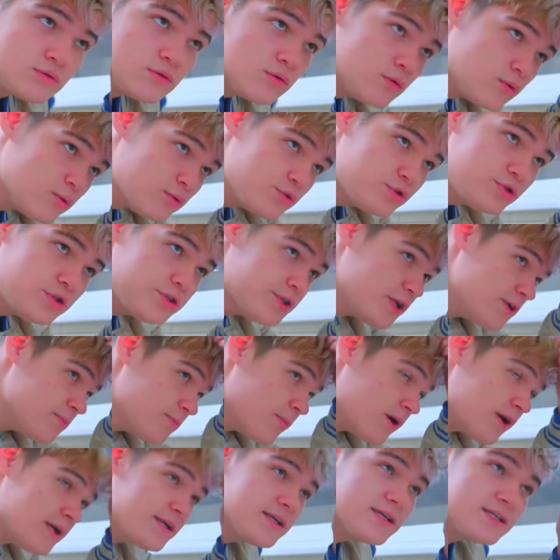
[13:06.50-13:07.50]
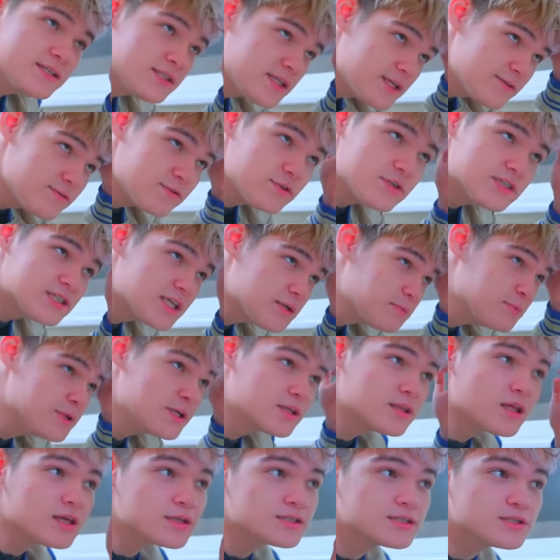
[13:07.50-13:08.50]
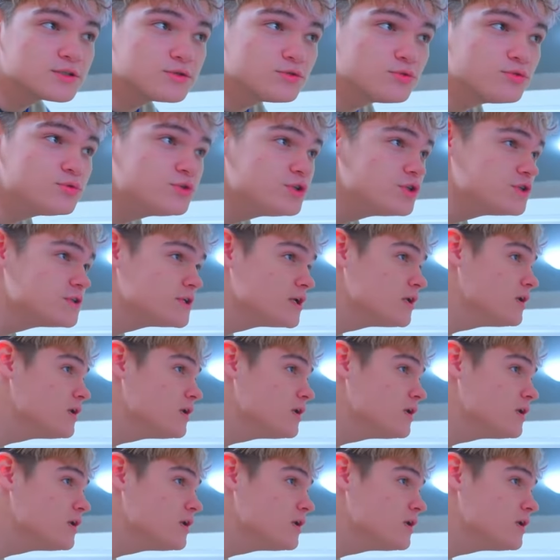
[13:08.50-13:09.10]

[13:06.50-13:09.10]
Well, Teacher Mike is still the coolest teacher.